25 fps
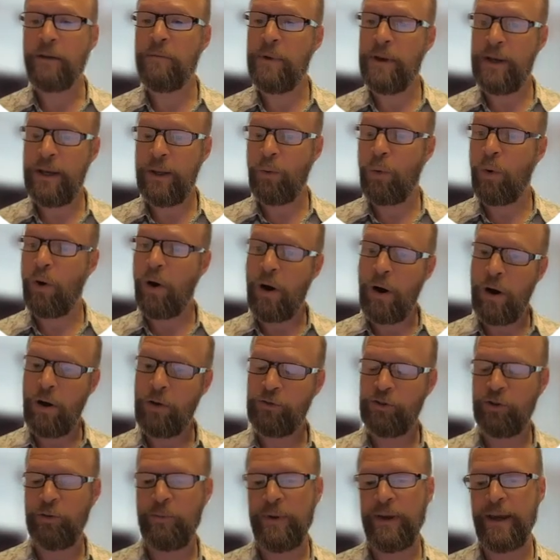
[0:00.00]
committee will
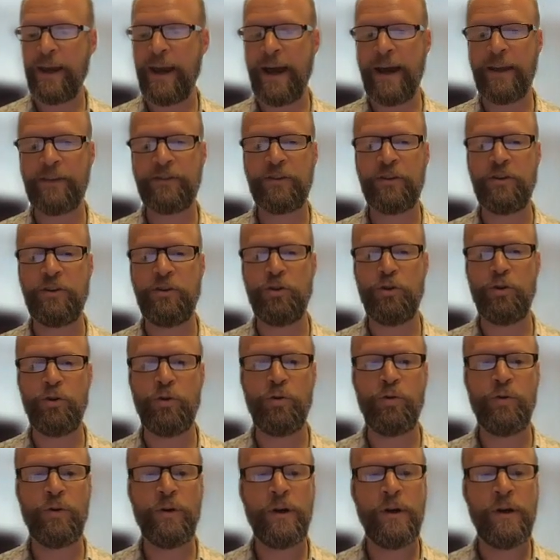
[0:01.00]
also be asking
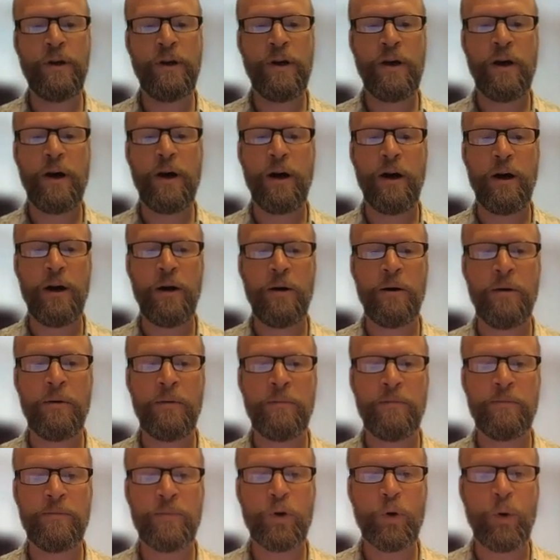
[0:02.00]
you
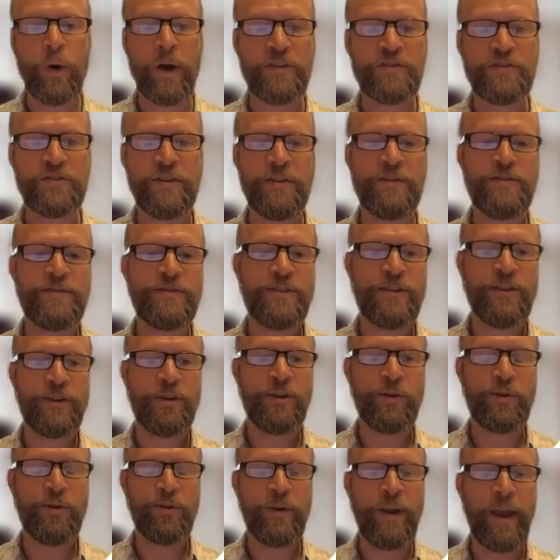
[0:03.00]
questions
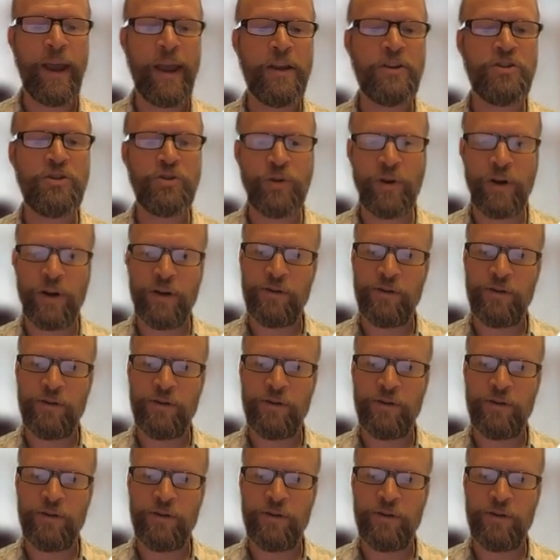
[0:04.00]
to gauge your